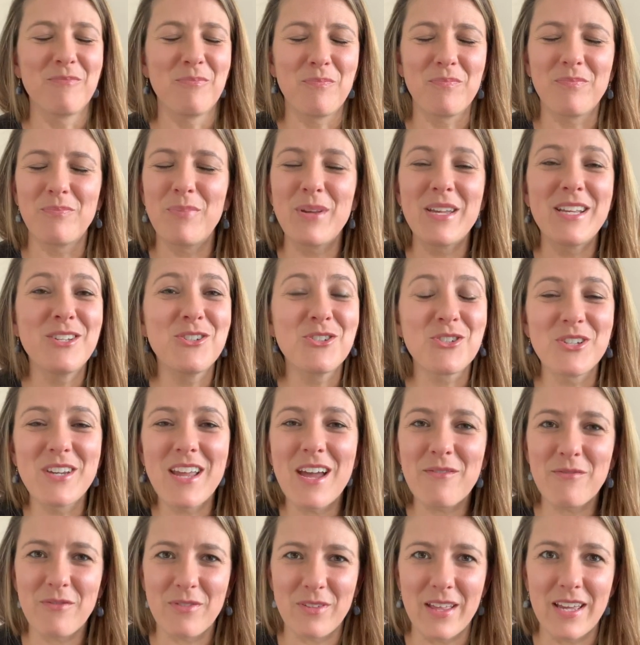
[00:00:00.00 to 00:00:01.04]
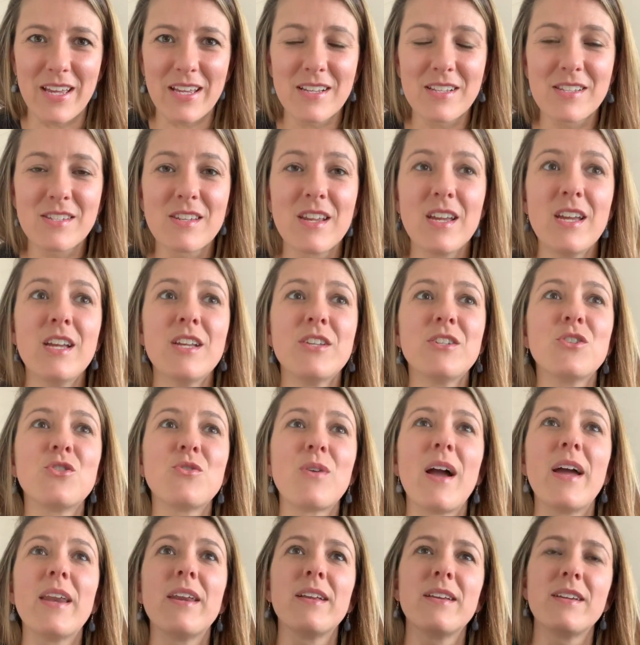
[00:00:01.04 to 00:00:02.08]
binge Netflix to
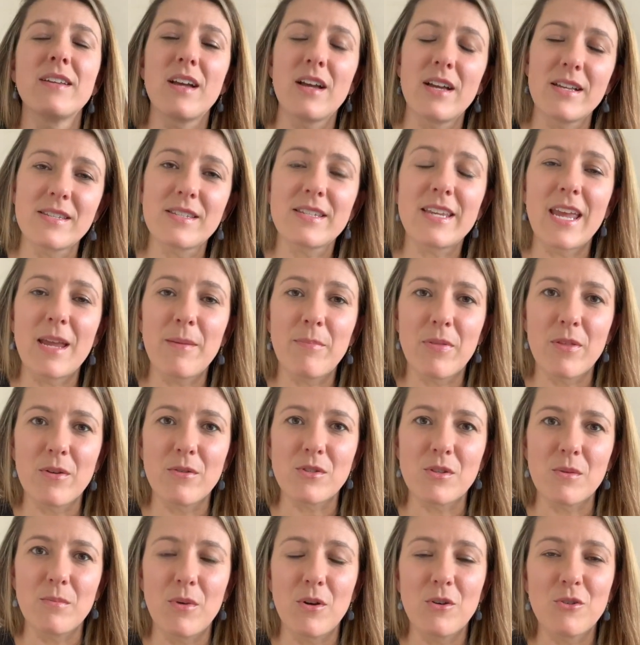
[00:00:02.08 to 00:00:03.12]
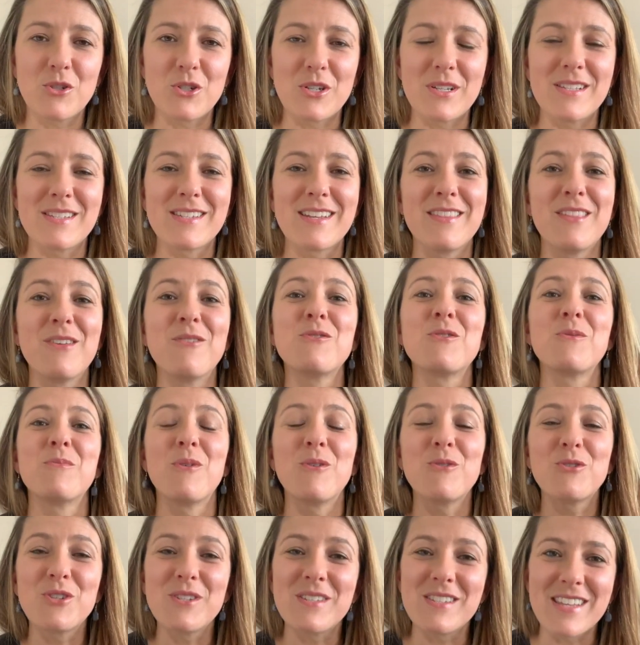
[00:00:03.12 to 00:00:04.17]
try to escape those emotions. And those
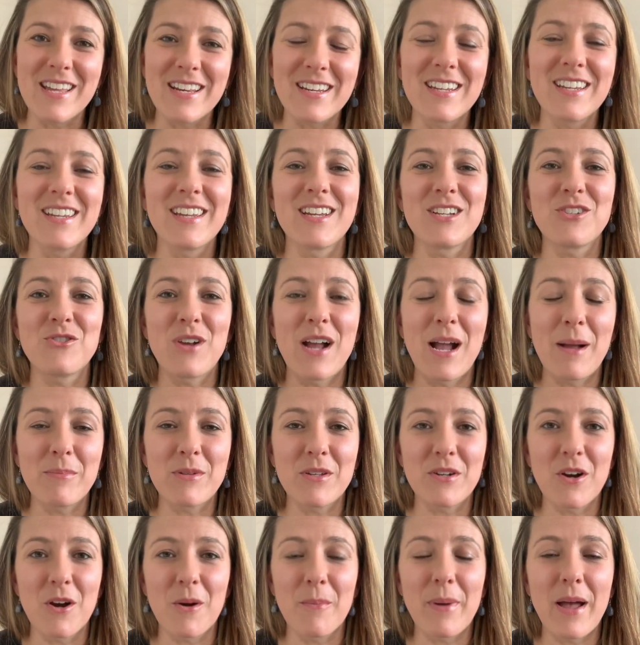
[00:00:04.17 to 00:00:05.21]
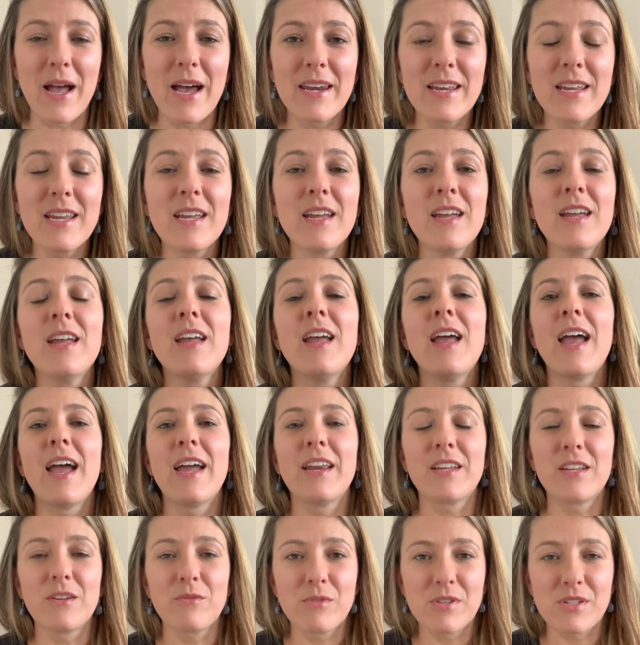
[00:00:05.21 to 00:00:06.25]
emotions then can get trapped in our body and
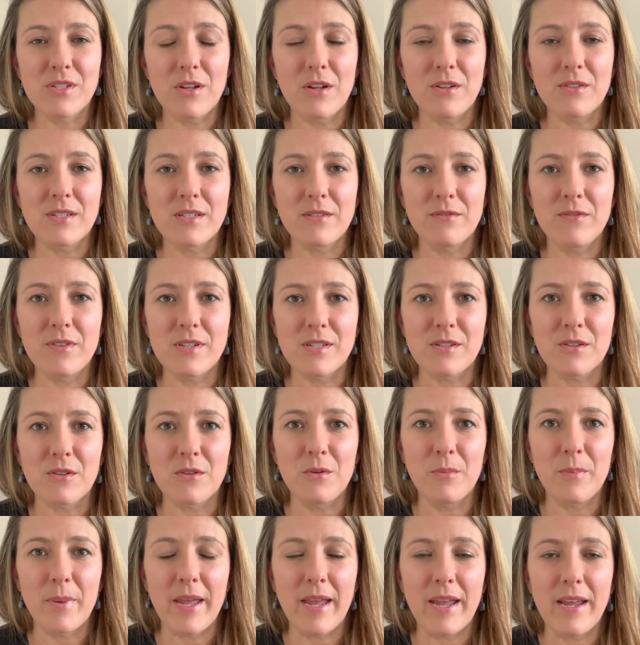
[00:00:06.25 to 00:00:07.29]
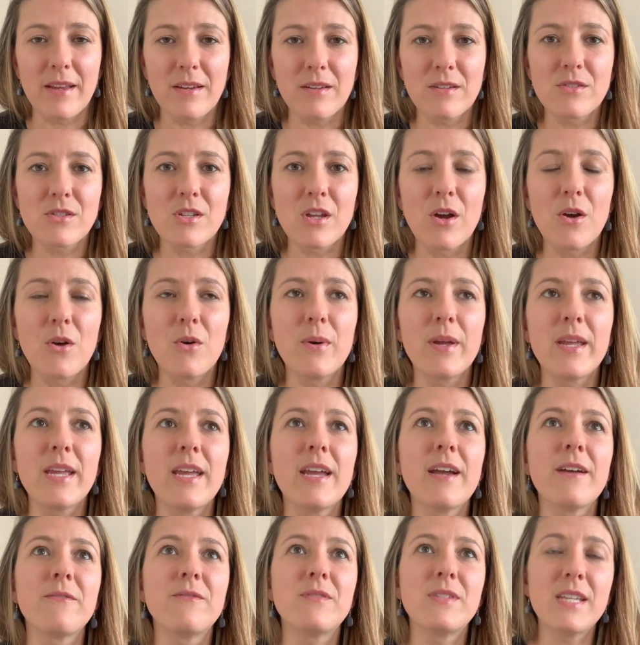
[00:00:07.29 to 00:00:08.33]
can result in physical pain. So
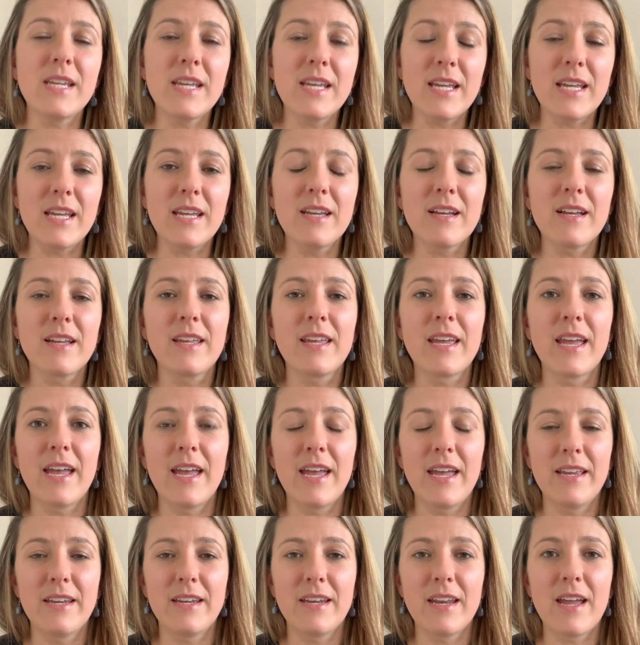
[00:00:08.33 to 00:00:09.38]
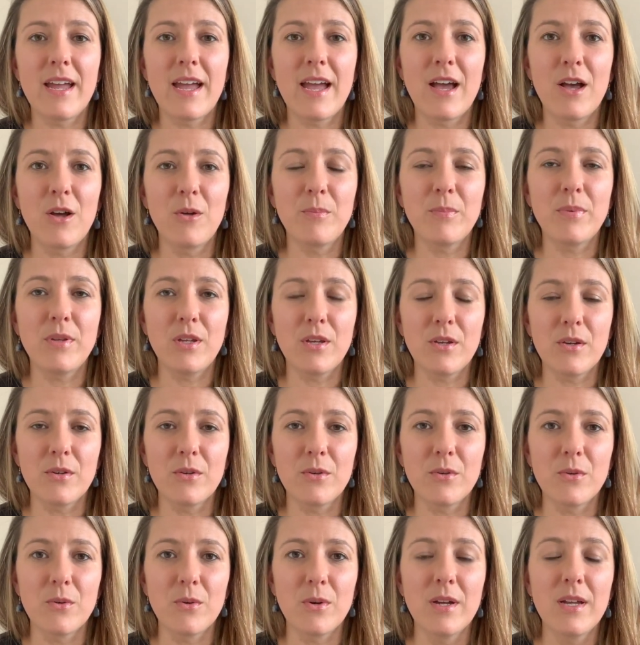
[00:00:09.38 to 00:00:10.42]
EFT can help
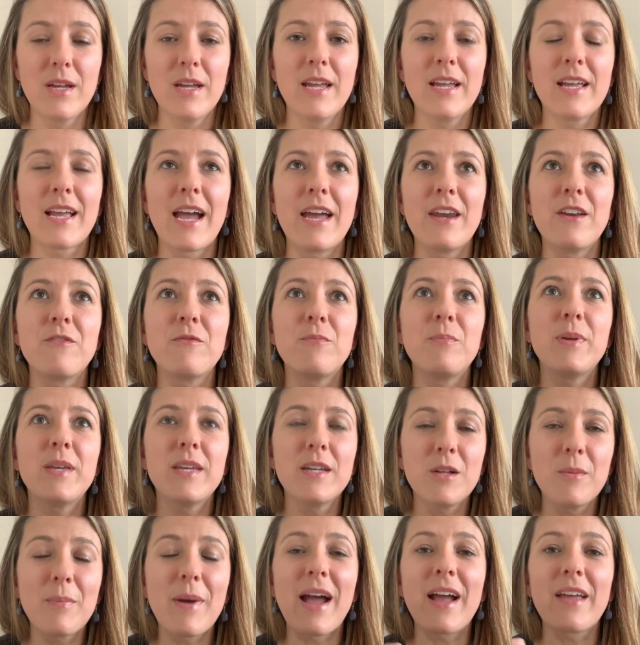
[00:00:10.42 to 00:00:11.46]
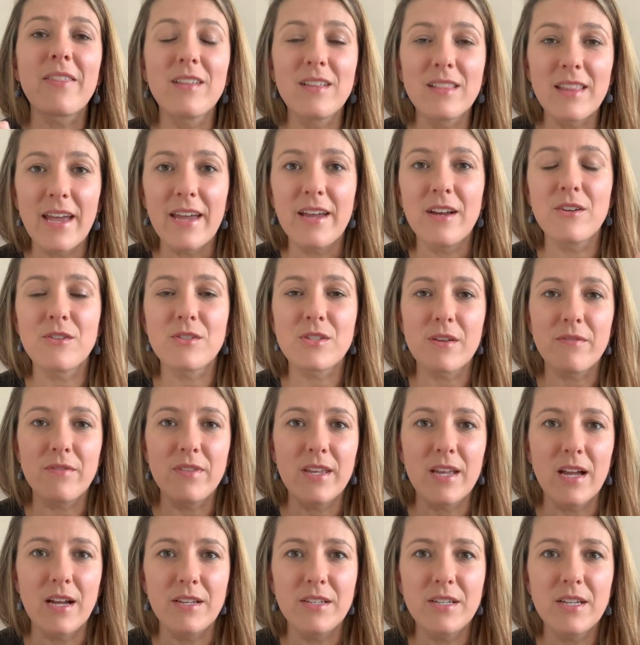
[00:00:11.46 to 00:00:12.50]
you kind of peel back the layers of the
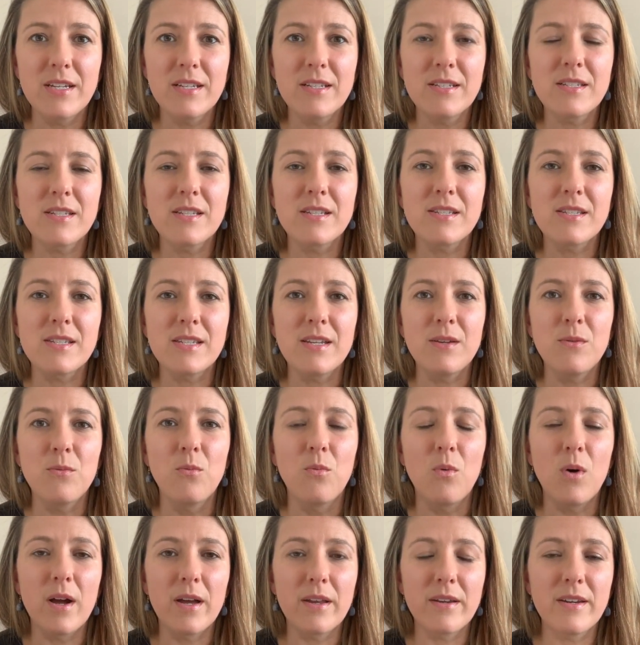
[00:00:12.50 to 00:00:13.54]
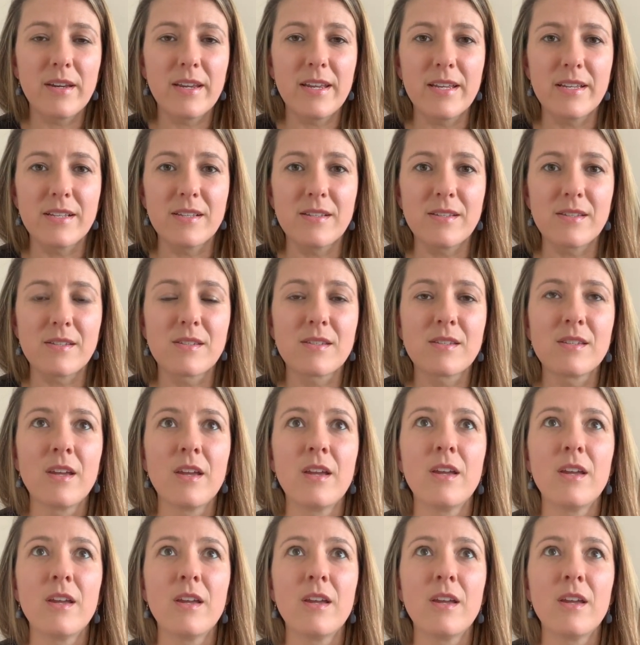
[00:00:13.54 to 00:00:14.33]
onion to see what is